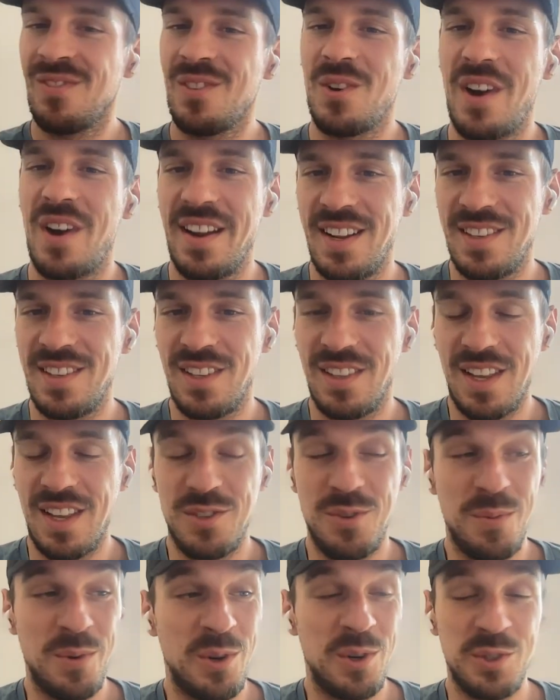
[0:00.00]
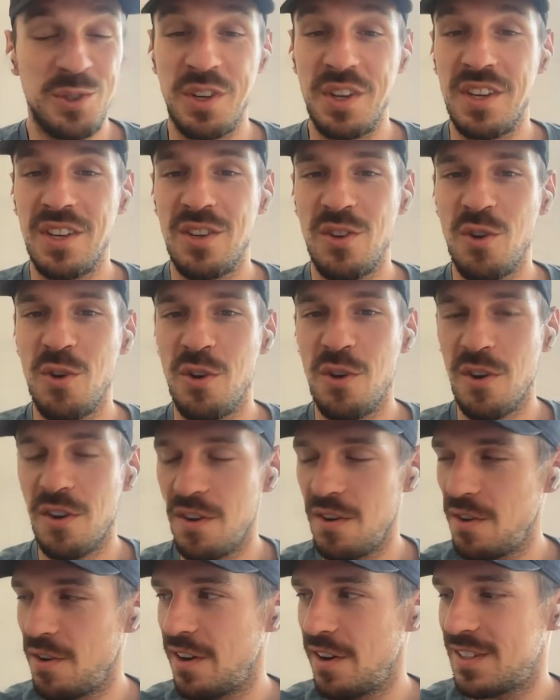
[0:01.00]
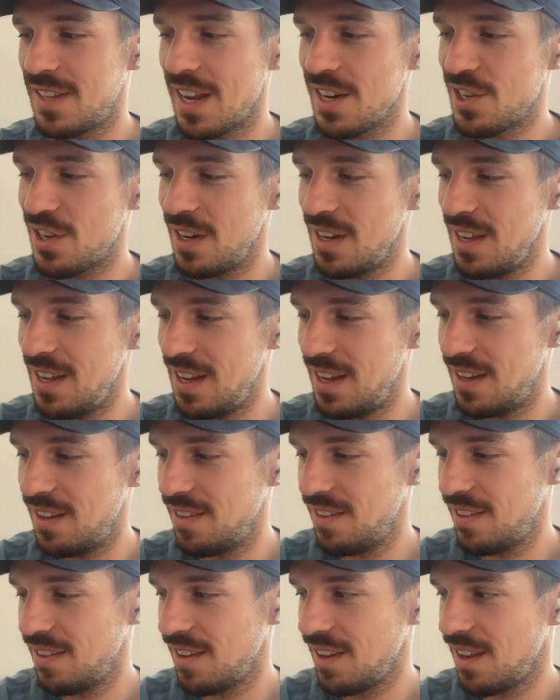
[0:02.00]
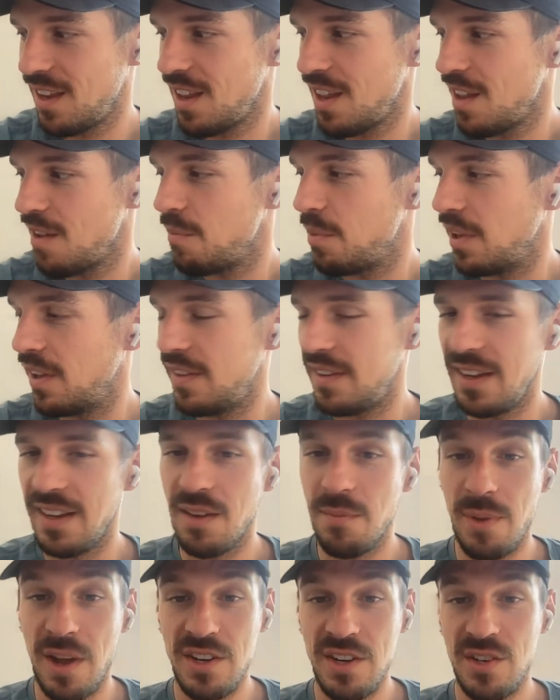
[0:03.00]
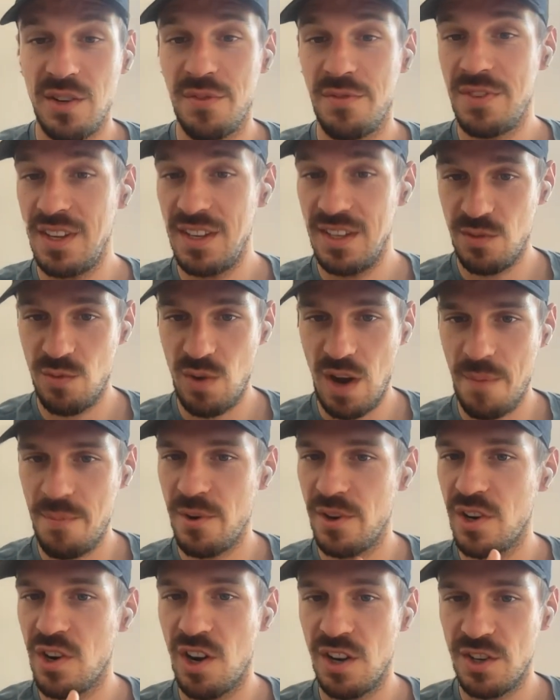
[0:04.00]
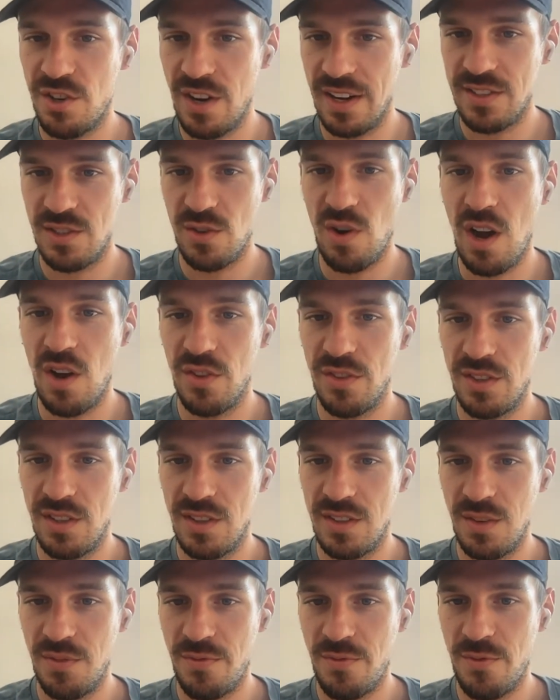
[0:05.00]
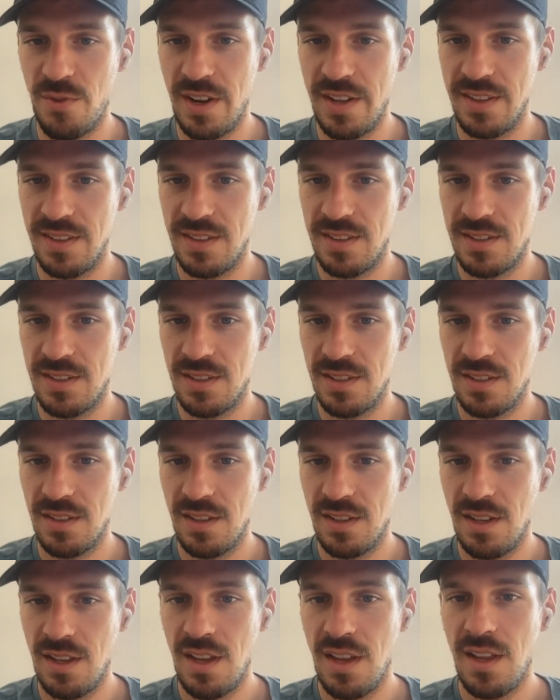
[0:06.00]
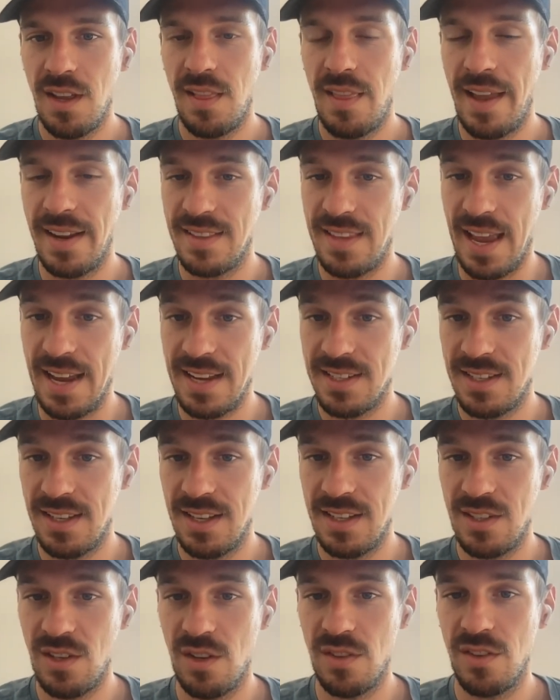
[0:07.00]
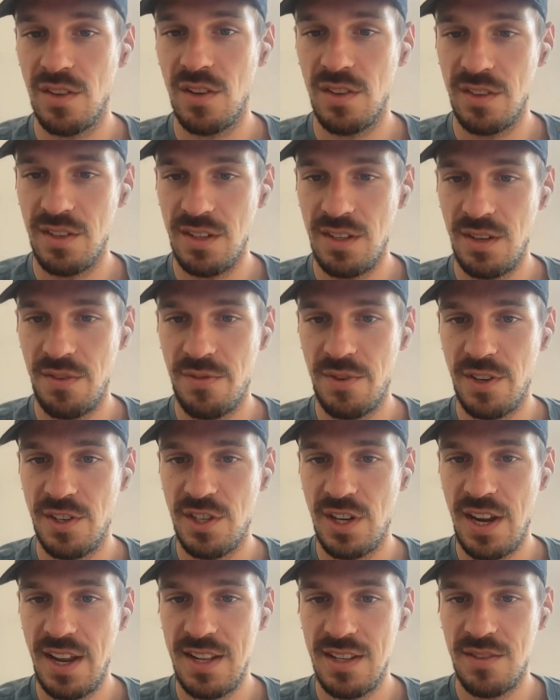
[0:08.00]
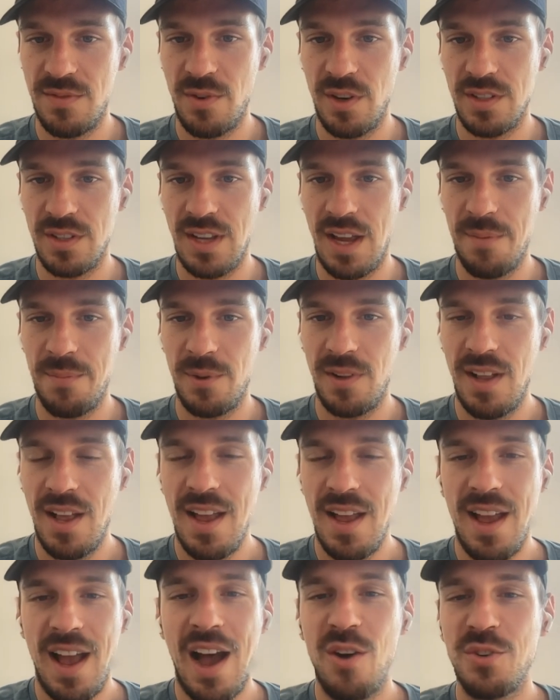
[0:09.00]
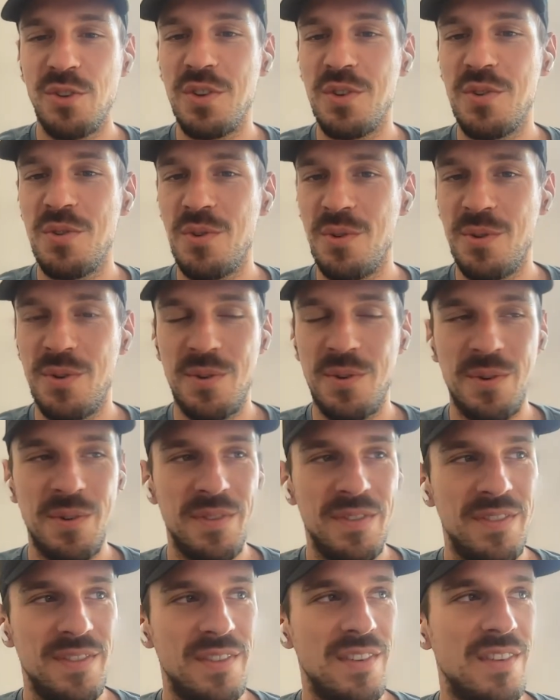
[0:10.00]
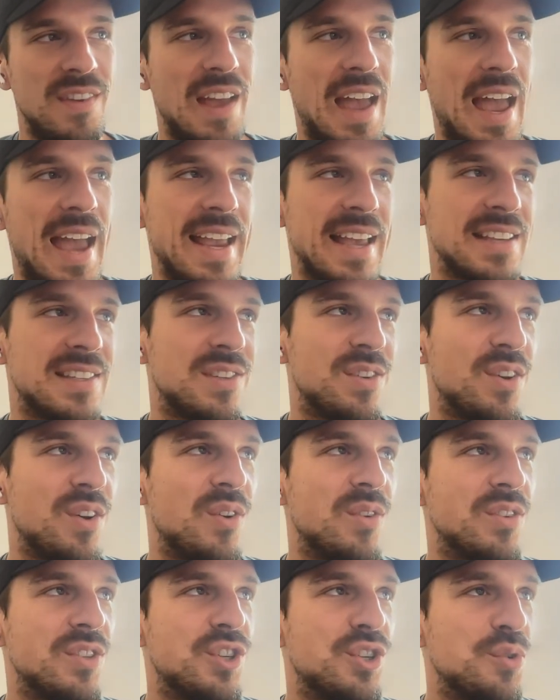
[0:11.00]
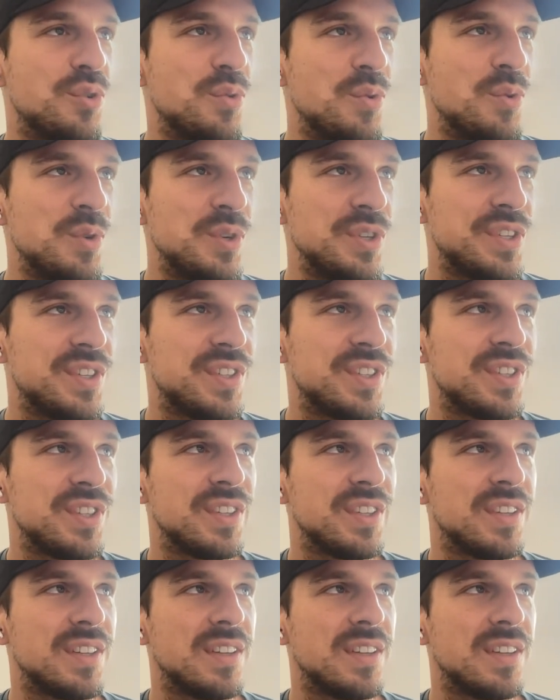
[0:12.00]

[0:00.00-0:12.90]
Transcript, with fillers: right. That's super cool. So you're essentially building a bunch of these wrapper contracts around the different, like DEXs on the different chains, for example. How do you, I guess, you know, choose